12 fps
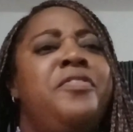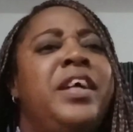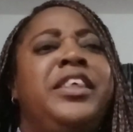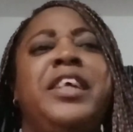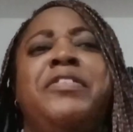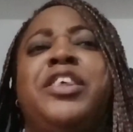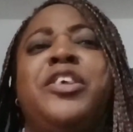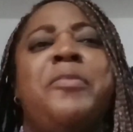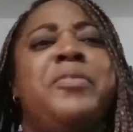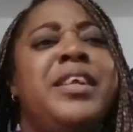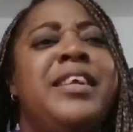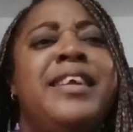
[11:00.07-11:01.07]
achieved
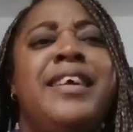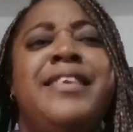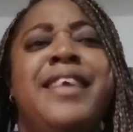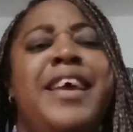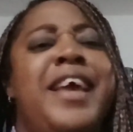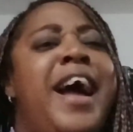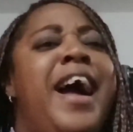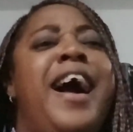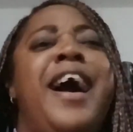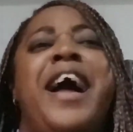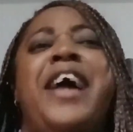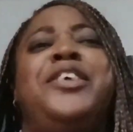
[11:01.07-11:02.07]
something in a day.
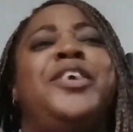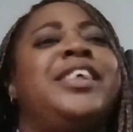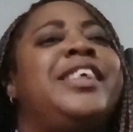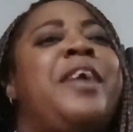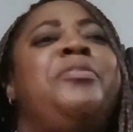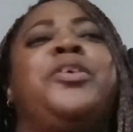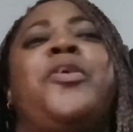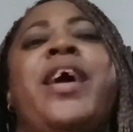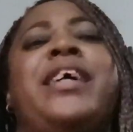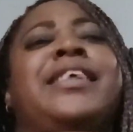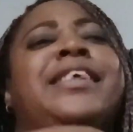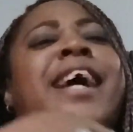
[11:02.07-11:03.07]
I'm so
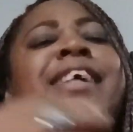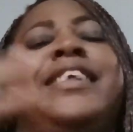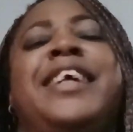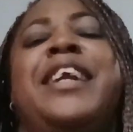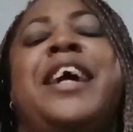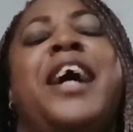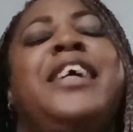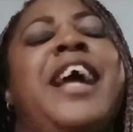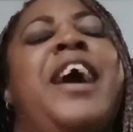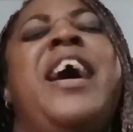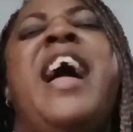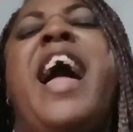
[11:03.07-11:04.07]
excited.
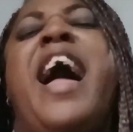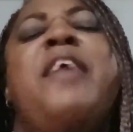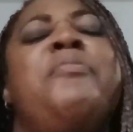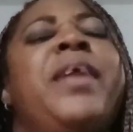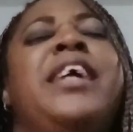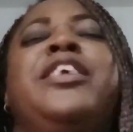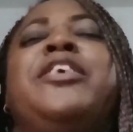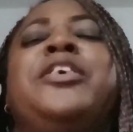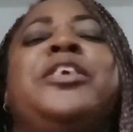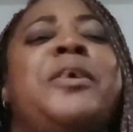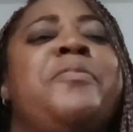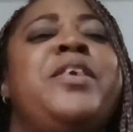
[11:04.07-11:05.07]
I plan to
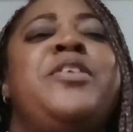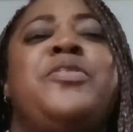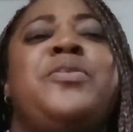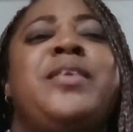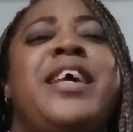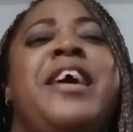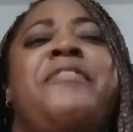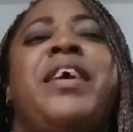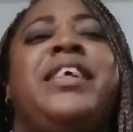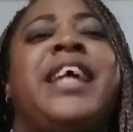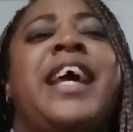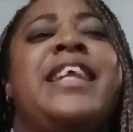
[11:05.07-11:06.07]
do something today.
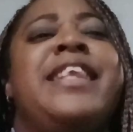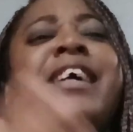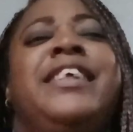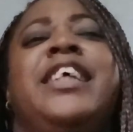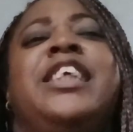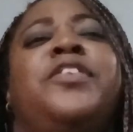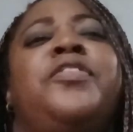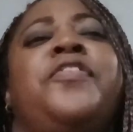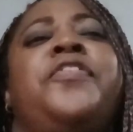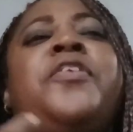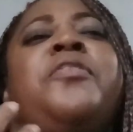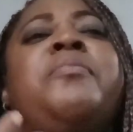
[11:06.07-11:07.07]
There's this
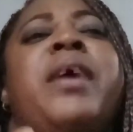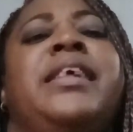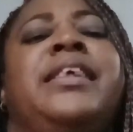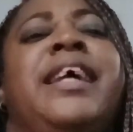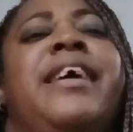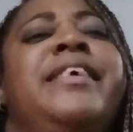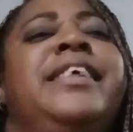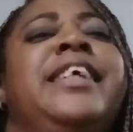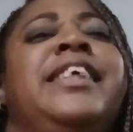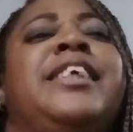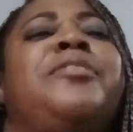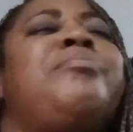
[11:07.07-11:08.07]
fulfillment. There is
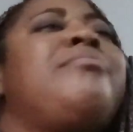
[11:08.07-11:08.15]
this